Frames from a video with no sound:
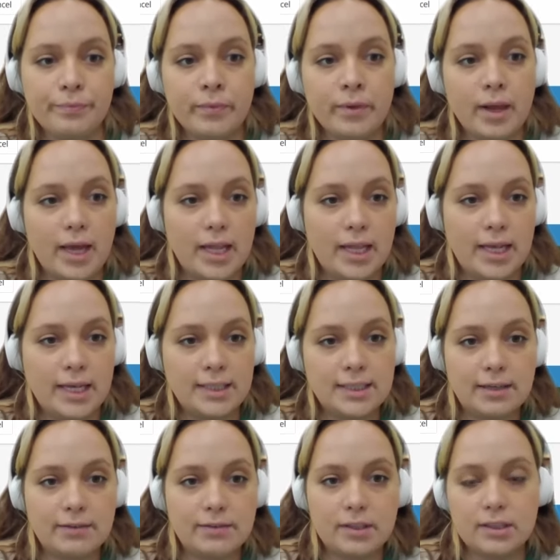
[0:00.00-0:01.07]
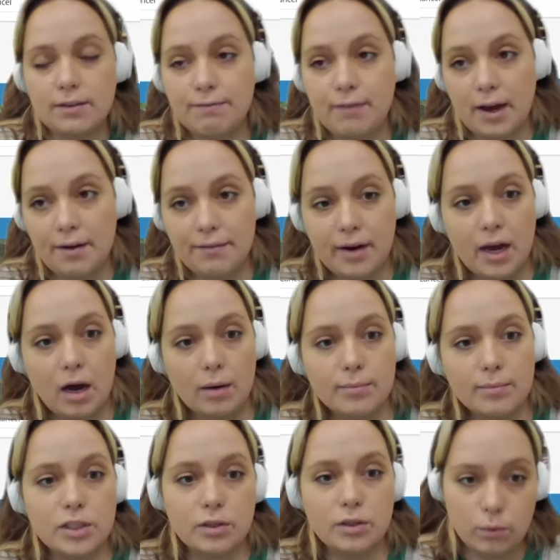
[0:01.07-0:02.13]
and this gives us the 5-day
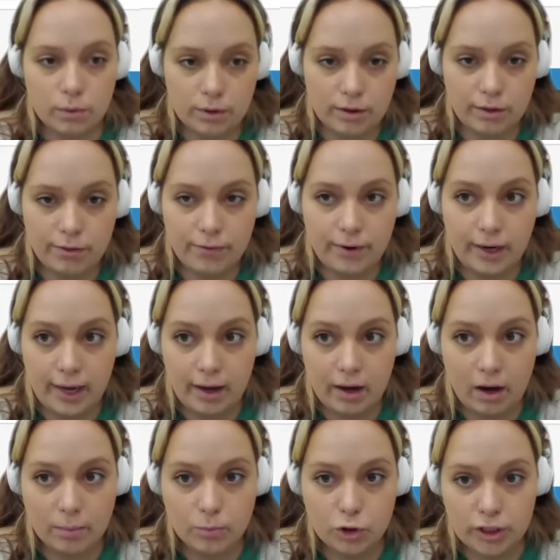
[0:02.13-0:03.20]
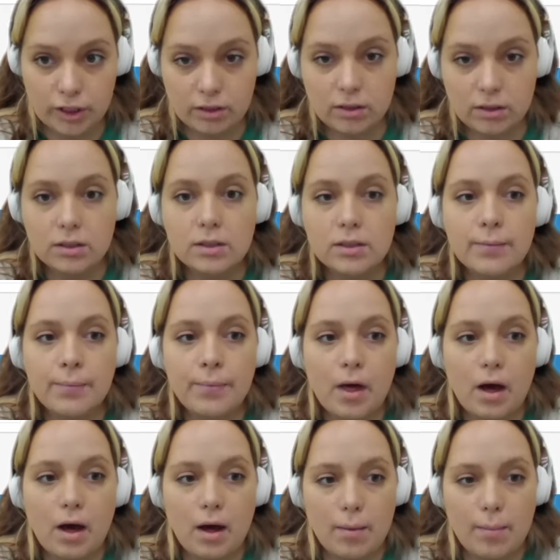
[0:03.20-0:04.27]
option or the 3-day option.
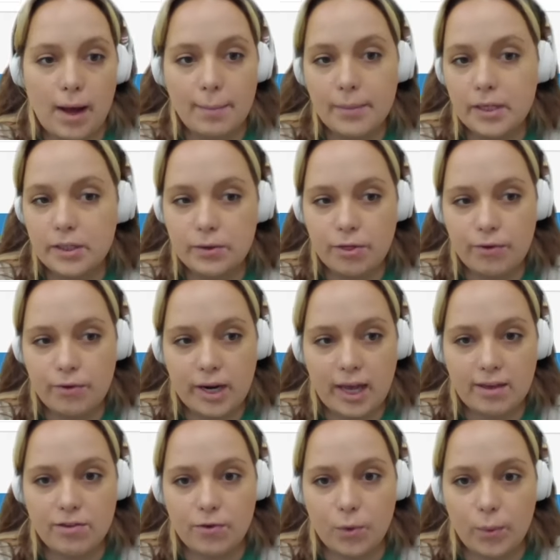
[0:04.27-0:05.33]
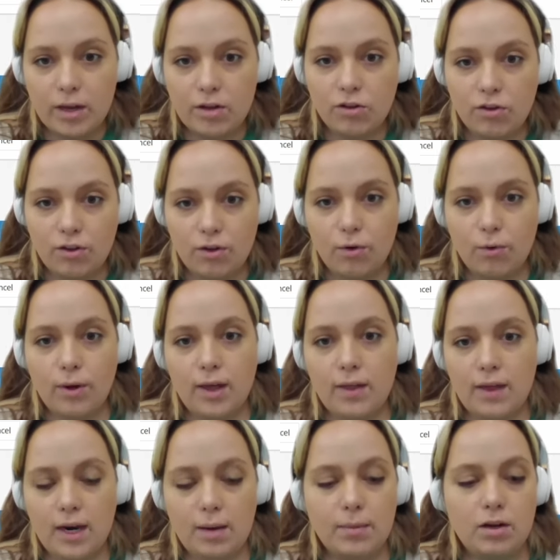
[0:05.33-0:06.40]
I'm going to do 3 days for week 2, and then
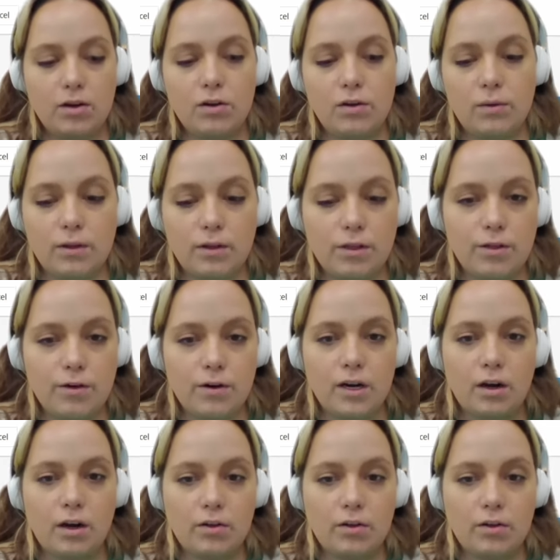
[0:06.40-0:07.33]
I'm going to do the $30